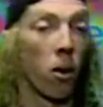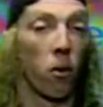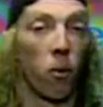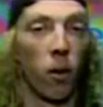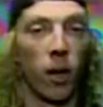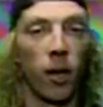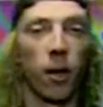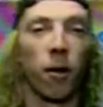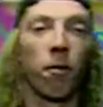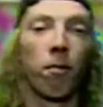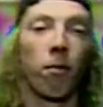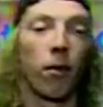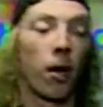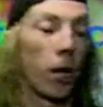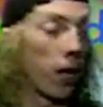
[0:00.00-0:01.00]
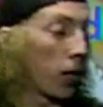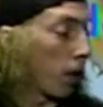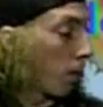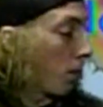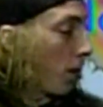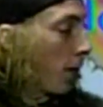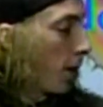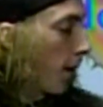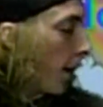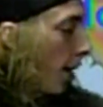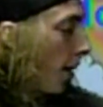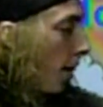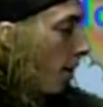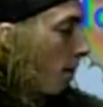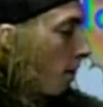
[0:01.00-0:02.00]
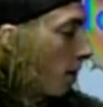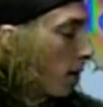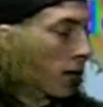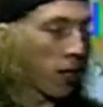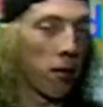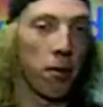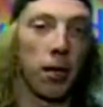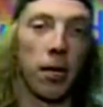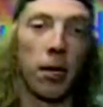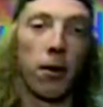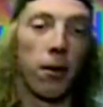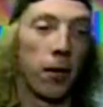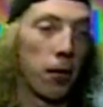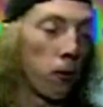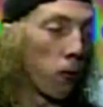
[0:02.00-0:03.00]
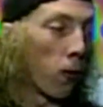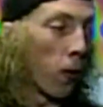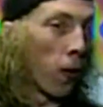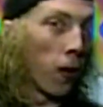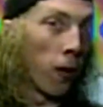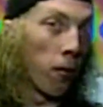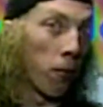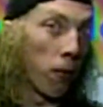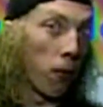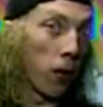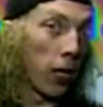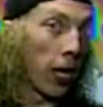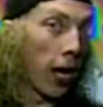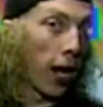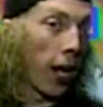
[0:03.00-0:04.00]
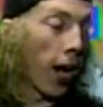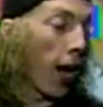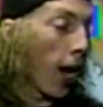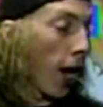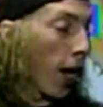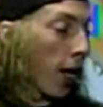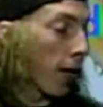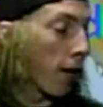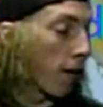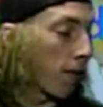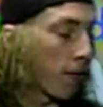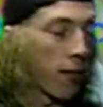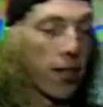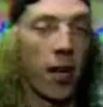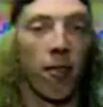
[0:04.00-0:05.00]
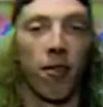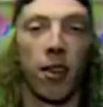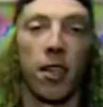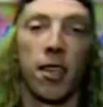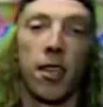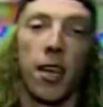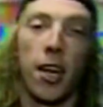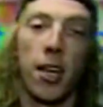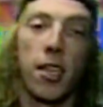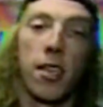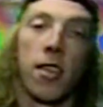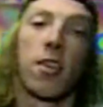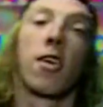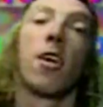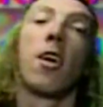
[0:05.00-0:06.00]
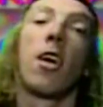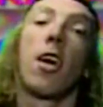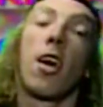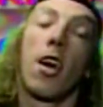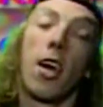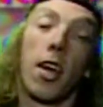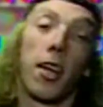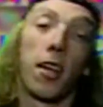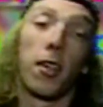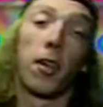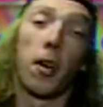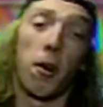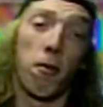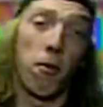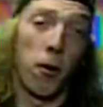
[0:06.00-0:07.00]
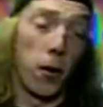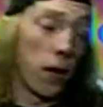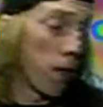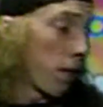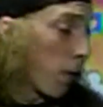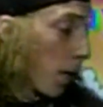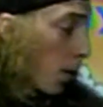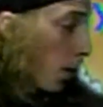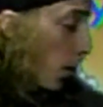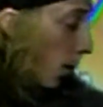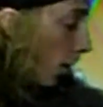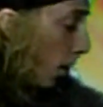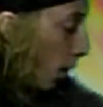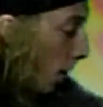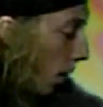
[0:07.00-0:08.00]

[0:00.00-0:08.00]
Well, today it's going to be really warm. We got a high of 76 and a low of 44.